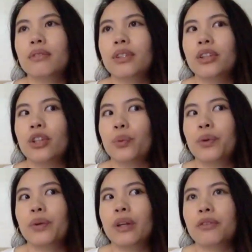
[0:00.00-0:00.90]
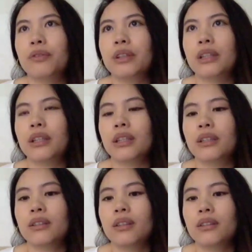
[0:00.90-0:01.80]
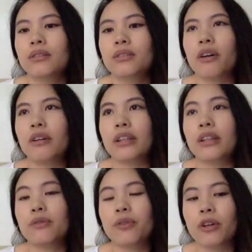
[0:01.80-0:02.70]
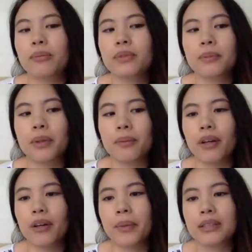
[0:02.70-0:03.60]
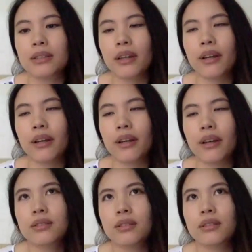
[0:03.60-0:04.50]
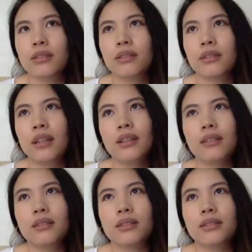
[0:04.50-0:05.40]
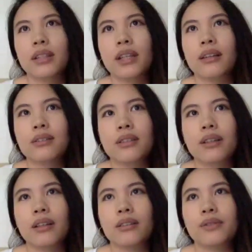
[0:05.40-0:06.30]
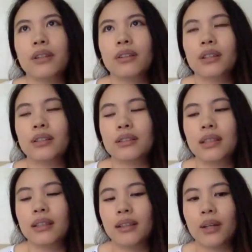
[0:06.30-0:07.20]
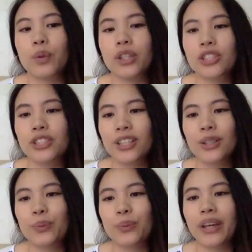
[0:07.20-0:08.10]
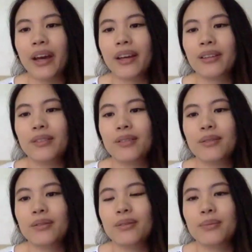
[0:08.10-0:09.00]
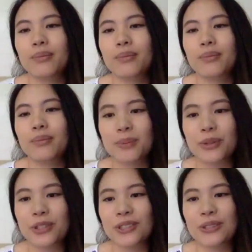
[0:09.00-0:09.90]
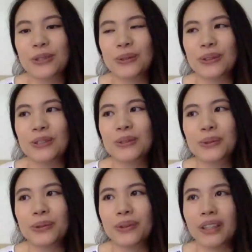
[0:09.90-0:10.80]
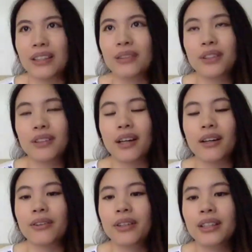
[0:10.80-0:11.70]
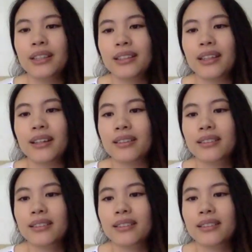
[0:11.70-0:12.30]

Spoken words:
you know, we were never really taught and informed about our mental health. So I think, yeah, those are kind of areas that I wish we had more exposure to in school and even now. Yeah.